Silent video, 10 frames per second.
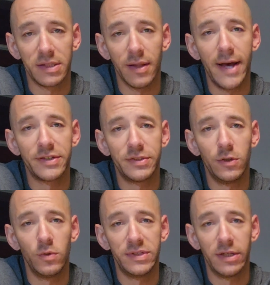to last
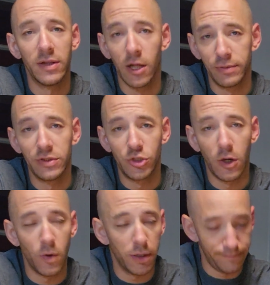you until help could
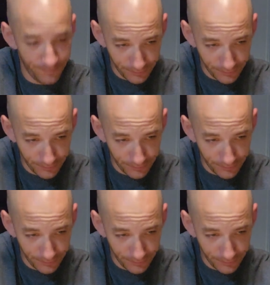show up